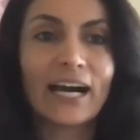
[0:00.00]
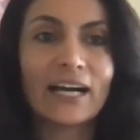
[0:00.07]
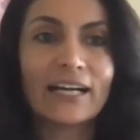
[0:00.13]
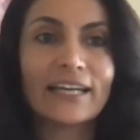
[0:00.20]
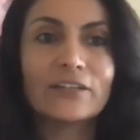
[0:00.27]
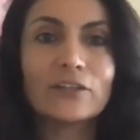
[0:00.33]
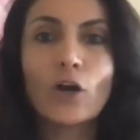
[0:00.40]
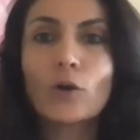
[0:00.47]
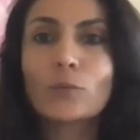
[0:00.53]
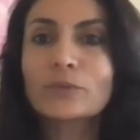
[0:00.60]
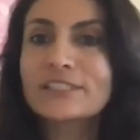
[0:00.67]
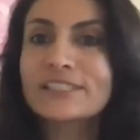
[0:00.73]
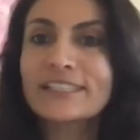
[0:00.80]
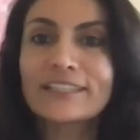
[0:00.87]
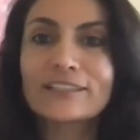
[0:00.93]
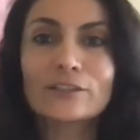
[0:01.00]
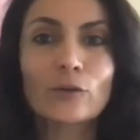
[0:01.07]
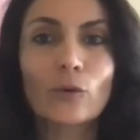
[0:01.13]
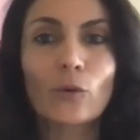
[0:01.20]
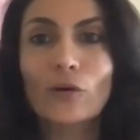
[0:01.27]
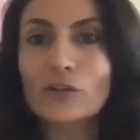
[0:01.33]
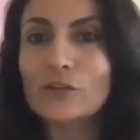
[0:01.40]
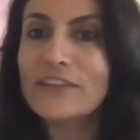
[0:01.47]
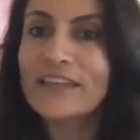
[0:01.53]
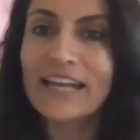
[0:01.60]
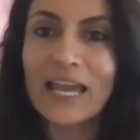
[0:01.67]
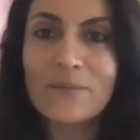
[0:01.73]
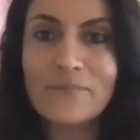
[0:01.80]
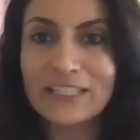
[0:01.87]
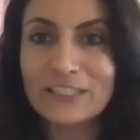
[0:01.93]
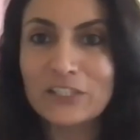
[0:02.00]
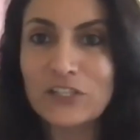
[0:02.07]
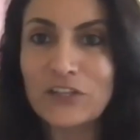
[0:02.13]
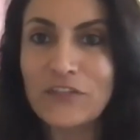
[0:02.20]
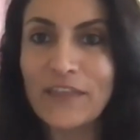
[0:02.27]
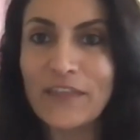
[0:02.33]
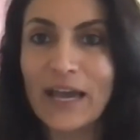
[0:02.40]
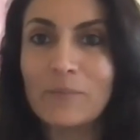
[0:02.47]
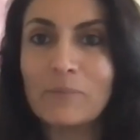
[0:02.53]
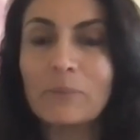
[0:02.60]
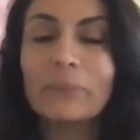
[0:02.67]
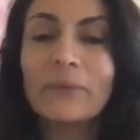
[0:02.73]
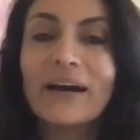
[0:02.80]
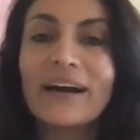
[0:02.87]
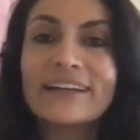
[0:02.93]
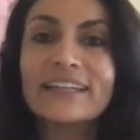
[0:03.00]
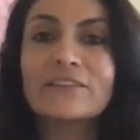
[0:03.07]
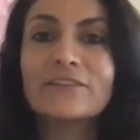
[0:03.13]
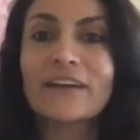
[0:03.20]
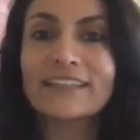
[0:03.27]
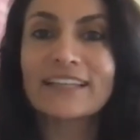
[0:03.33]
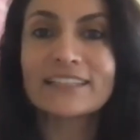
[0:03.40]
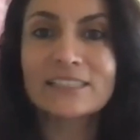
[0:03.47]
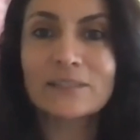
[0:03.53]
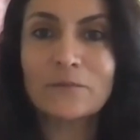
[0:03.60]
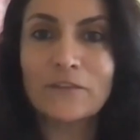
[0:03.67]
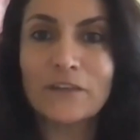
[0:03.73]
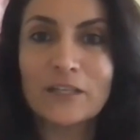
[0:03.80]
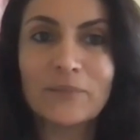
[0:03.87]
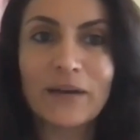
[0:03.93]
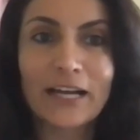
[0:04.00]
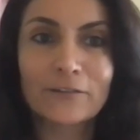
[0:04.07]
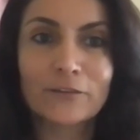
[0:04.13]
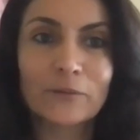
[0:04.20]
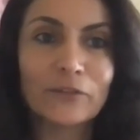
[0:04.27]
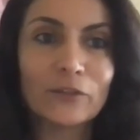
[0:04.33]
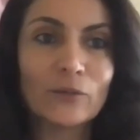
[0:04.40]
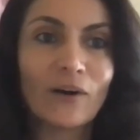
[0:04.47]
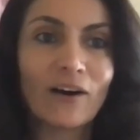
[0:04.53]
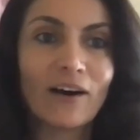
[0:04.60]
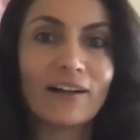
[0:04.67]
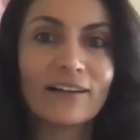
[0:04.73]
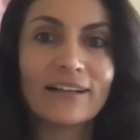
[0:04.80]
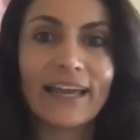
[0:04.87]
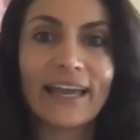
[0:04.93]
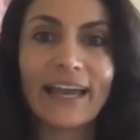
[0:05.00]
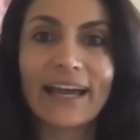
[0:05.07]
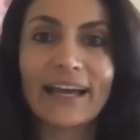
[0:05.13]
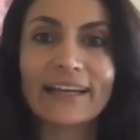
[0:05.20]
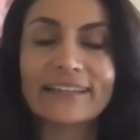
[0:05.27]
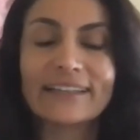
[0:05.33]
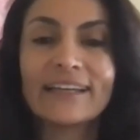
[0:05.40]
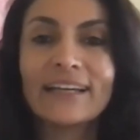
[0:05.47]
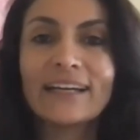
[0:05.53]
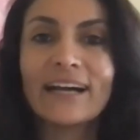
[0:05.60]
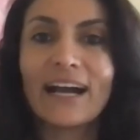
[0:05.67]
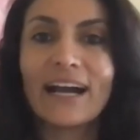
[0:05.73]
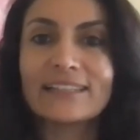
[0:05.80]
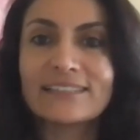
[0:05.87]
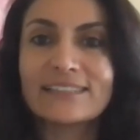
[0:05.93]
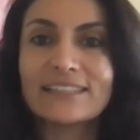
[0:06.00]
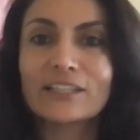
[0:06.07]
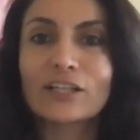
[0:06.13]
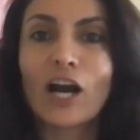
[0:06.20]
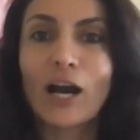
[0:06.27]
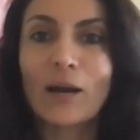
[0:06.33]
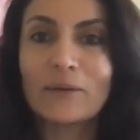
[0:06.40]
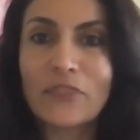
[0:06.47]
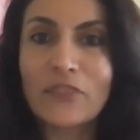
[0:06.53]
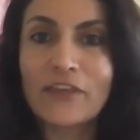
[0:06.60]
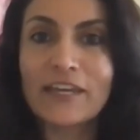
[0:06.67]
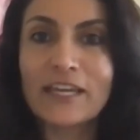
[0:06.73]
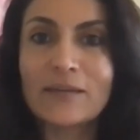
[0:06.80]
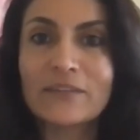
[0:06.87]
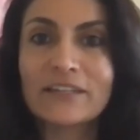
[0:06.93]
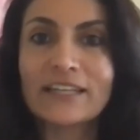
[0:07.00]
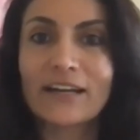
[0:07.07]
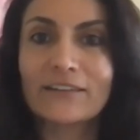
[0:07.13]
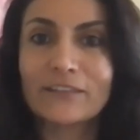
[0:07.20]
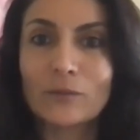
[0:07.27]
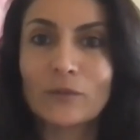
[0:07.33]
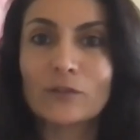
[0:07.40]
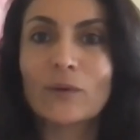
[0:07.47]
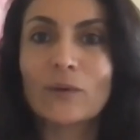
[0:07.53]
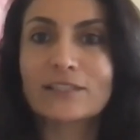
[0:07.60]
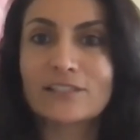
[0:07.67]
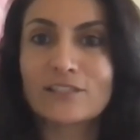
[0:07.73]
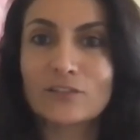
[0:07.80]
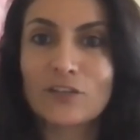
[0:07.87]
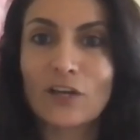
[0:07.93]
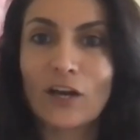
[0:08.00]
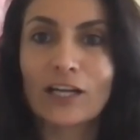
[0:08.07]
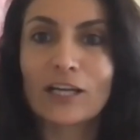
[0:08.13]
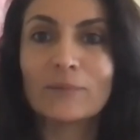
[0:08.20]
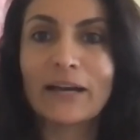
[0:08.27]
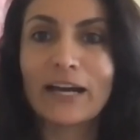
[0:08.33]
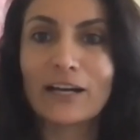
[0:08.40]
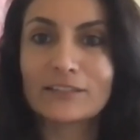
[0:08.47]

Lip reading: In no particular order that I mentioned them, but if I get some feedback from you all and I see a common theme that everyone wants to talk about